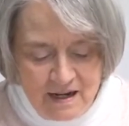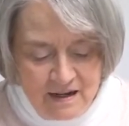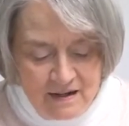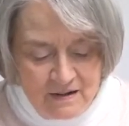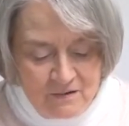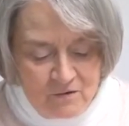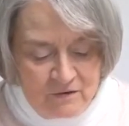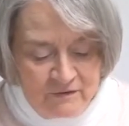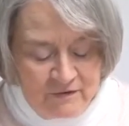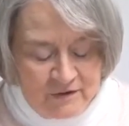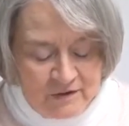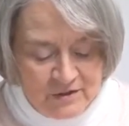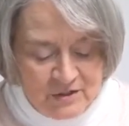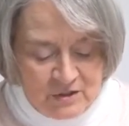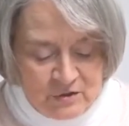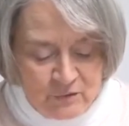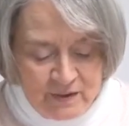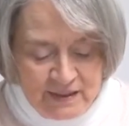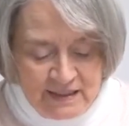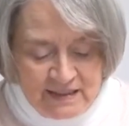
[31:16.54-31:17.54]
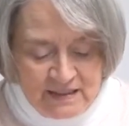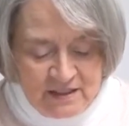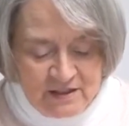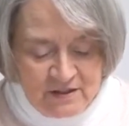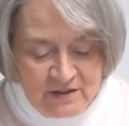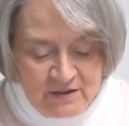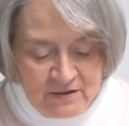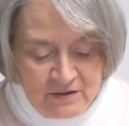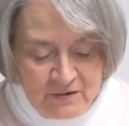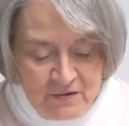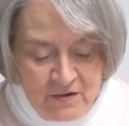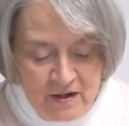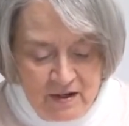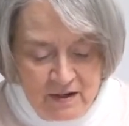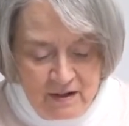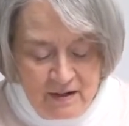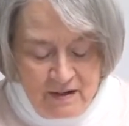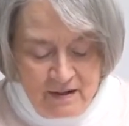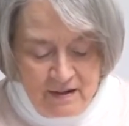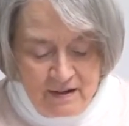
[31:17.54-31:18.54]
Well, verse 22,
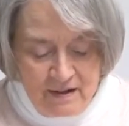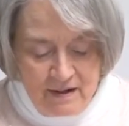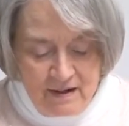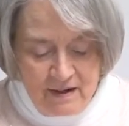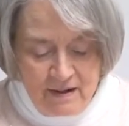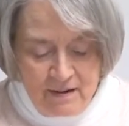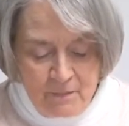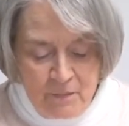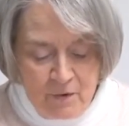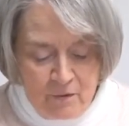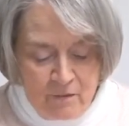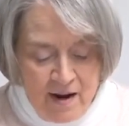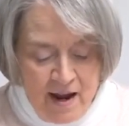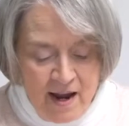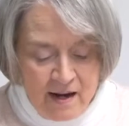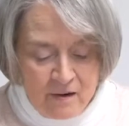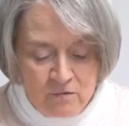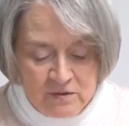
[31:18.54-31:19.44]
Barak